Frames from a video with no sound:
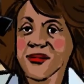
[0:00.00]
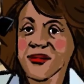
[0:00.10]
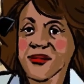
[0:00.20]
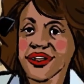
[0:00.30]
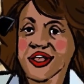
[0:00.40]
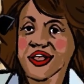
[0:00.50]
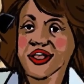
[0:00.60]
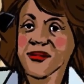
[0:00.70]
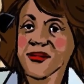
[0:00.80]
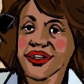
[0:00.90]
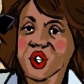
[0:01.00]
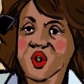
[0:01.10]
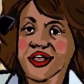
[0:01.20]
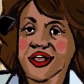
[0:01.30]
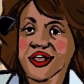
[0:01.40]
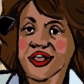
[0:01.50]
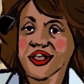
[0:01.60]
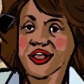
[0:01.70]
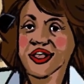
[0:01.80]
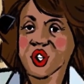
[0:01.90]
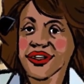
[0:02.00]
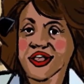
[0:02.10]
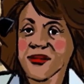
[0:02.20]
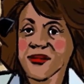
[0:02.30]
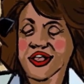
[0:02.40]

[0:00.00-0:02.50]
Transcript: That's oh, so oh, yes, sweet, yes, I think. Uncle